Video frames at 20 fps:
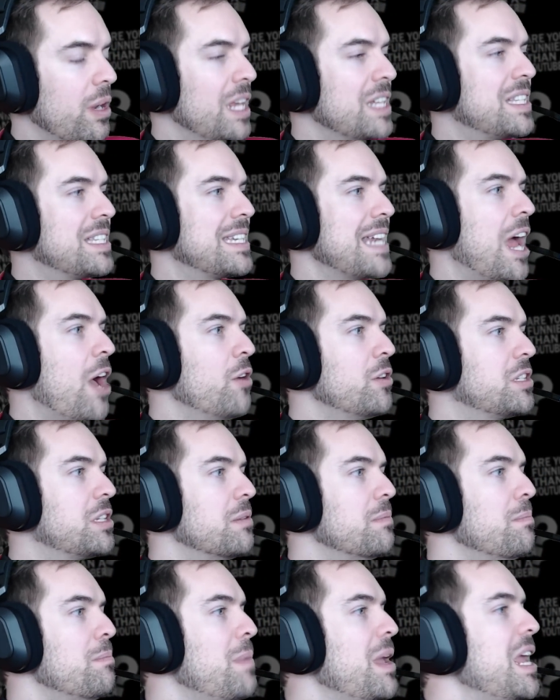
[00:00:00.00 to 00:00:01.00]
It's down to
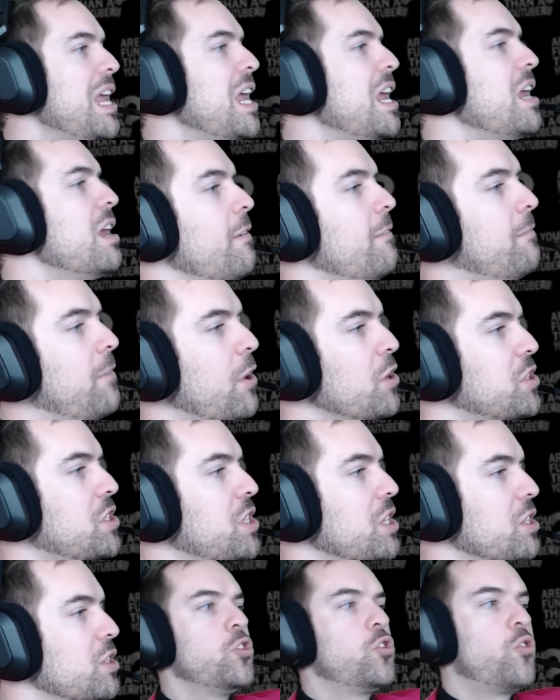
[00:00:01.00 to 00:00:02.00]
me
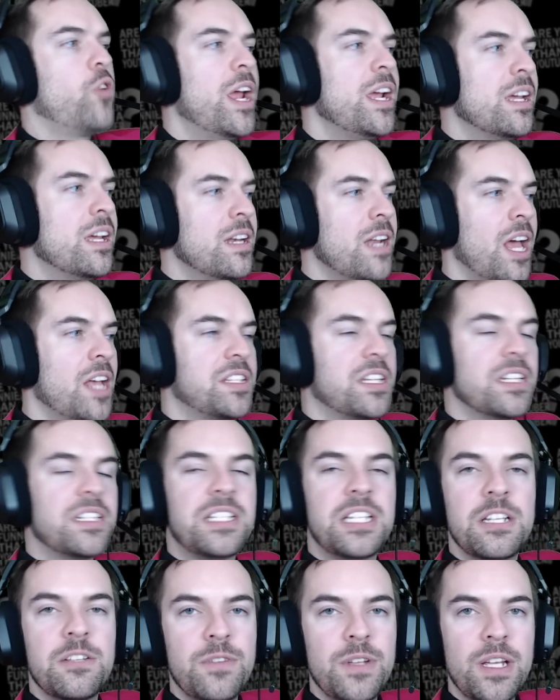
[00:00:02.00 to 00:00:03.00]
versus Dragonessa
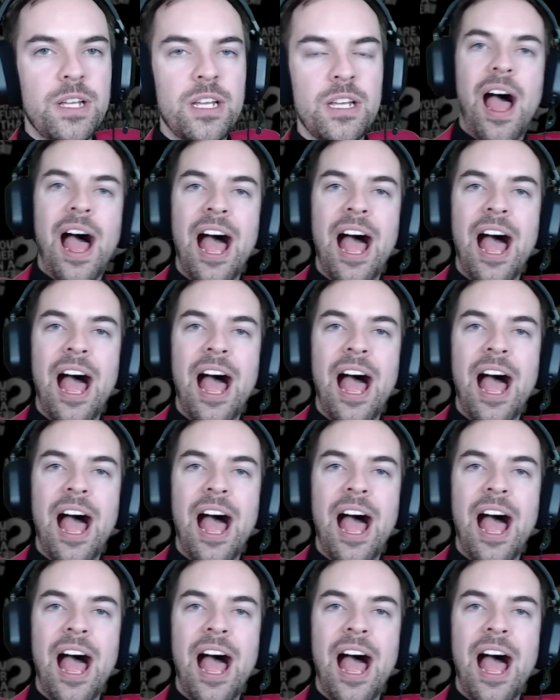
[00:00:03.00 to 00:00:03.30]
TV.